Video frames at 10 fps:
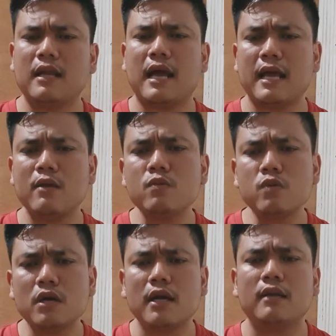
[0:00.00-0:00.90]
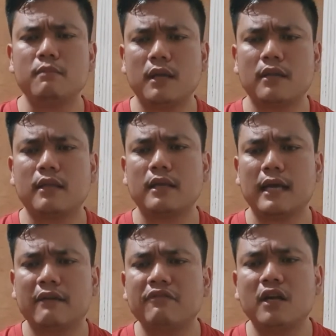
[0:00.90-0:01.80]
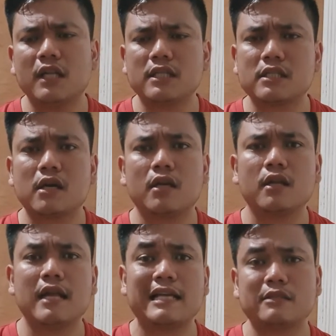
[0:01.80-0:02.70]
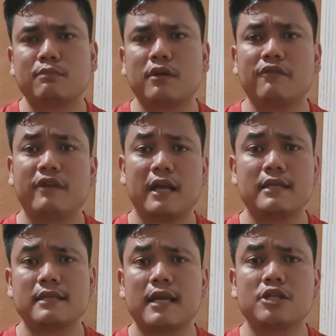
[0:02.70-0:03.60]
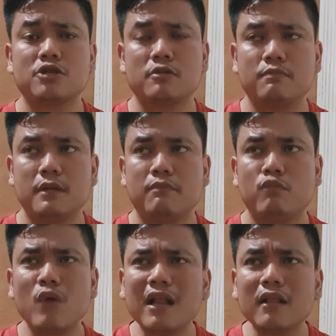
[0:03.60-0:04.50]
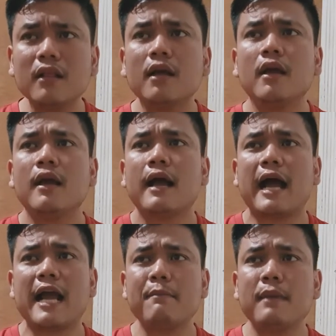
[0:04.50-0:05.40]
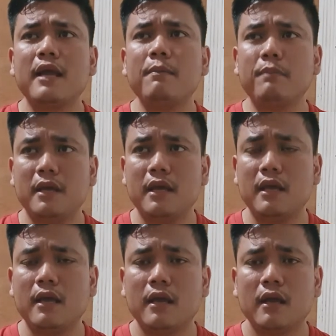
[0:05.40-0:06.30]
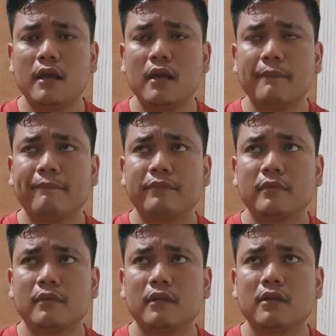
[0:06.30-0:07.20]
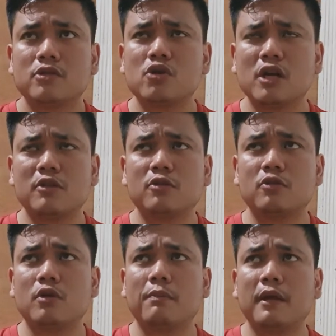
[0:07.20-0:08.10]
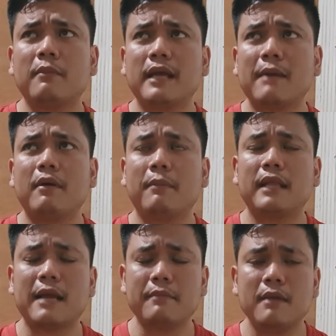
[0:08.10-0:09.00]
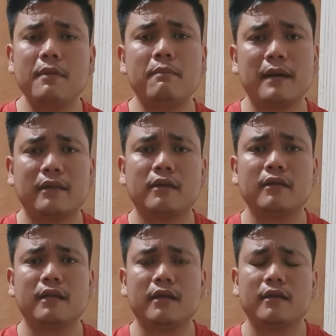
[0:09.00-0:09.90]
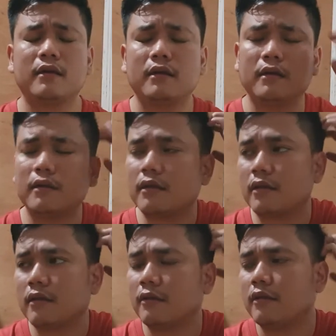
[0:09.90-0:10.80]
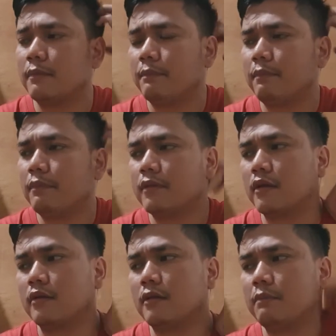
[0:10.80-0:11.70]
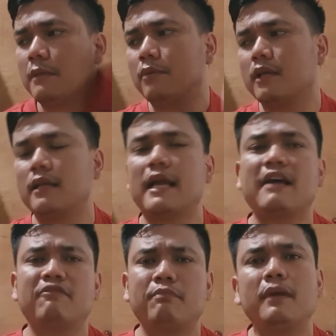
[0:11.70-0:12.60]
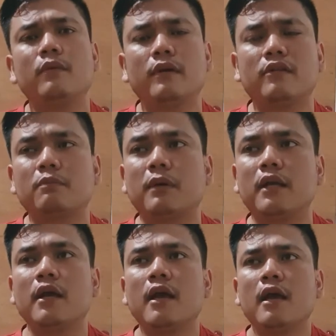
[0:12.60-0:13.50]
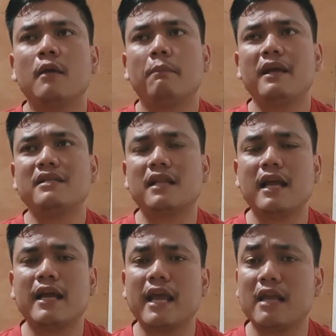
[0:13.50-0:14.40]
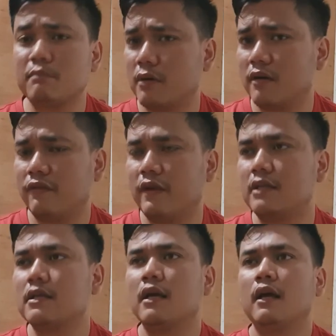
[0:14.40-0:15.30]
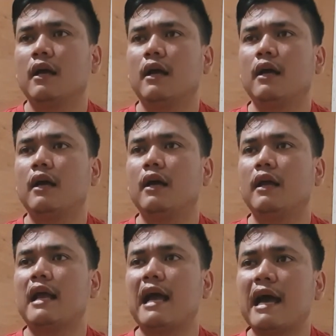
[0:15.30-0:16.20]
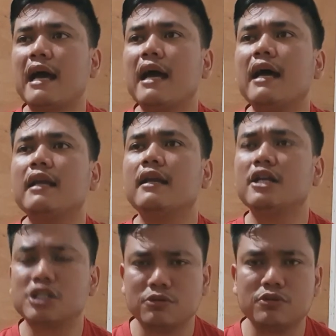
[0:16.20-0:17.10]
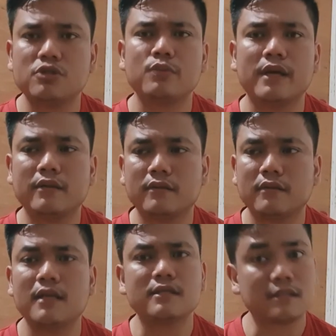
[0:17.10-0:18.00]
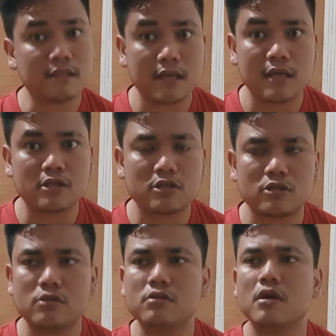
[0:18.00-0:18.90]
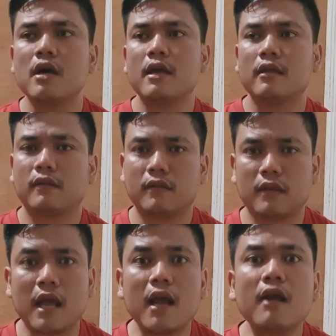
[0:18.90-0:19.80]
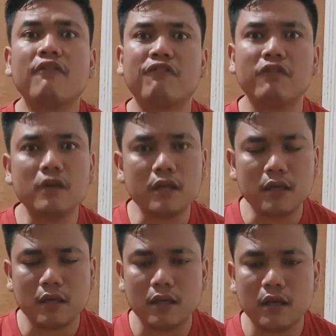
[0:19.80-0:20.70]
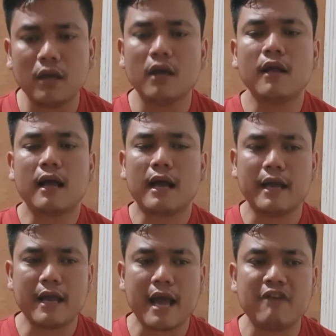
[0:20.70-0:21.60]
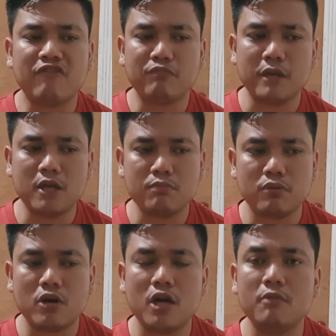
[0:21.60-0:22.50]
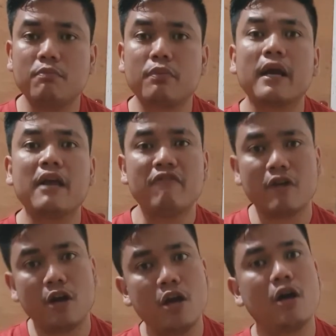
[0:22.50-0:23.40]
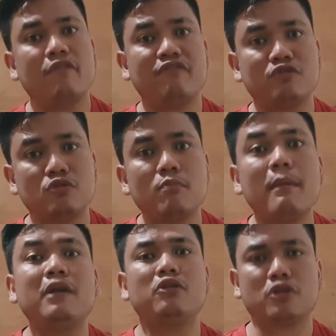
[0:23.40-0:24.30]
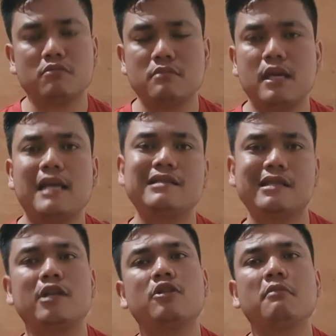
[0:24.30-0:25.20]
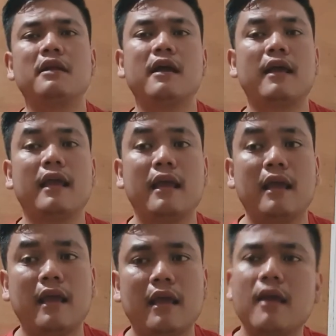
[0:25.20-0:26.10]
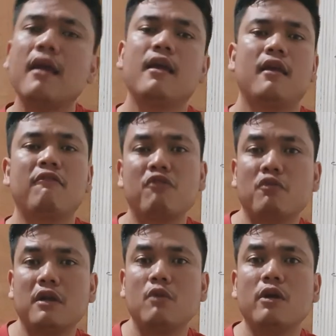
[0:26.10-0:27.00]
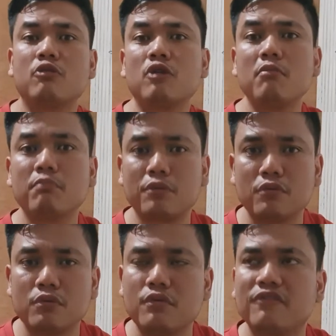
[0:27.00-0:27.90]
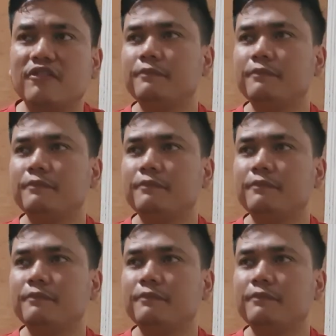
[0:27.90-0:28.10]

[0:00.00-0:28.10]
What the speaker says: I would admit that I have not started as perfect as I should be. Well, I may be, sorry to appear mayabang, but I may be better than the people that I have been with, but basically I ain't perfect. I had issues with these things too. Thankfully, I have people brave enough to mentor me and say to me na, hey, if you really want to improve,